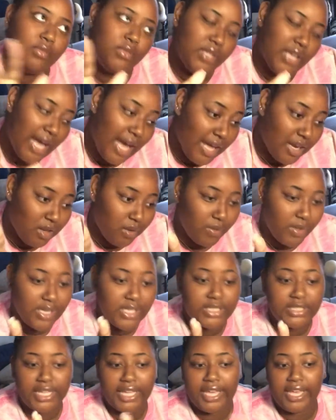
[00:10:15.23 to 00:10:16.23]
I don't want to
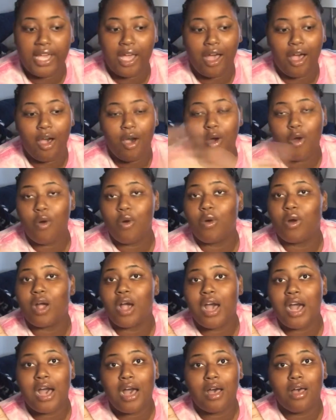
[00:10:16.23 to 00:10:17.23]
say
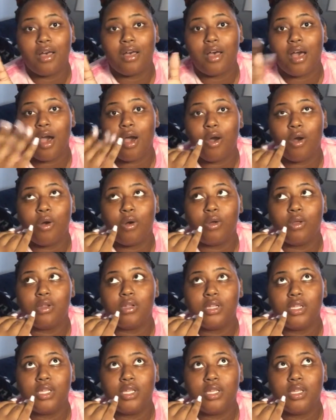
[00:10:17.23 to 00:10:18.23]

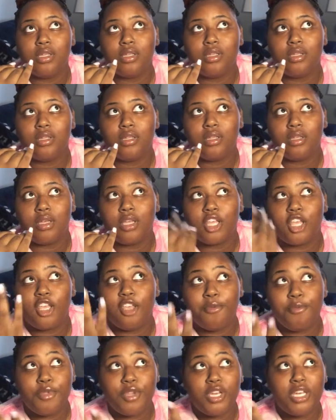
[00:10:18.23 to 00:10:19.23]
all
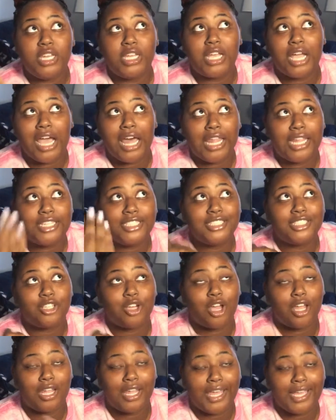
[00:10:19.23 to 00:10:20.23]
community colleges
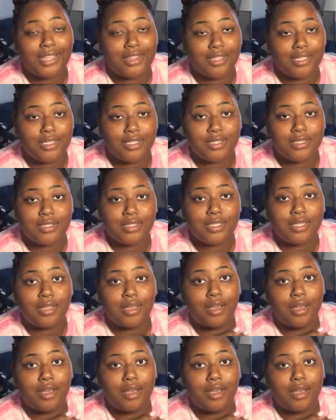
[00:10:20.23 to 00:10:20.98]
are like this.